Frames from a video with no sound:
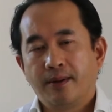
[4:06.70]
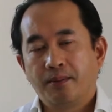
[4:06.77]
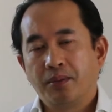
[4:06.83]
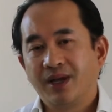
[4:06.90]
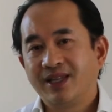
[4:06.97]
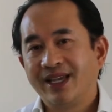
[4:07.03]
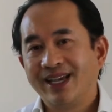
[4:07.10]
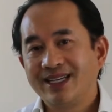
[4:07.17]

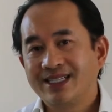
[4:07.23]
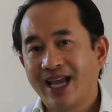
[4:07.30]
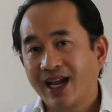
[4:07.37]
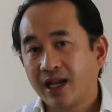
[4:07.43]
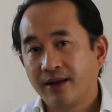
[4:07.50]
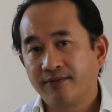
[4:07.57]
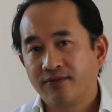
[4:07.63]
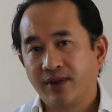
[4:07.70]
But the
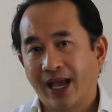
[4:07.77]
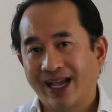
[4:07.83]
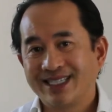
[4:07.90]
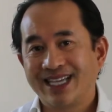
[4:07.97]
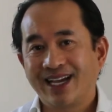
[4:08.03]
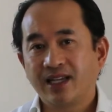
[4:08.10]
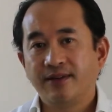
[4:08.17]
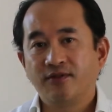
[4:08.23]

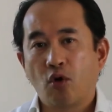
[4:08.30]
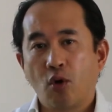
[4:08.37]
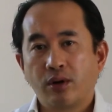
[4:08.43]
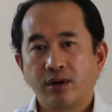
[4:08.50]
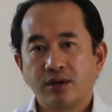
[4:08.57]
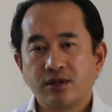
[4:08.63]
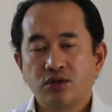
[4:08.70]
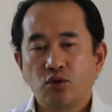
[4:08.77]
executive
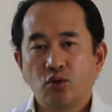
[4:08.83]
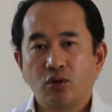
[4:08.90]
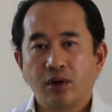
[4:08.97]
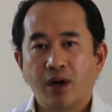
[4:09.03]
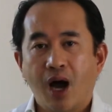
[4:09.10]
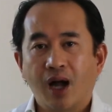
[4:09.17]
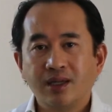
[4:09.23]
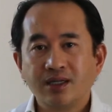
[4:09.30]
orders
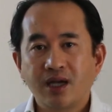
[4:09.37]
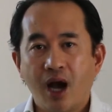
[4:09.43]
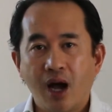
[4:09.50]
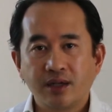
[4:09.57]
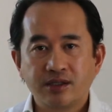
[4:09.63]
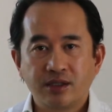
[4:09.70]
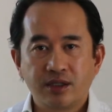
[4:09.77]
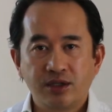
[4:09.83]
were
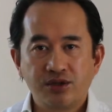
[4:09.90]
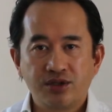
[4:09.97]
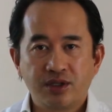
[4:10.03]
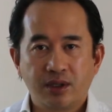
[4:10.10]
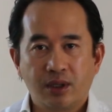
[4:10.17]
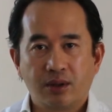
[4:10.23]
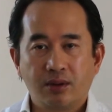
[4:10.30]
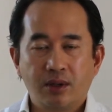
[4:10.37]

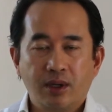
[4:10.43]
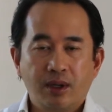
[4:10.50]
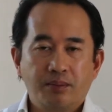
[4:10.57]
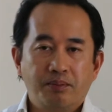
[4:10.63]
unconstitutional.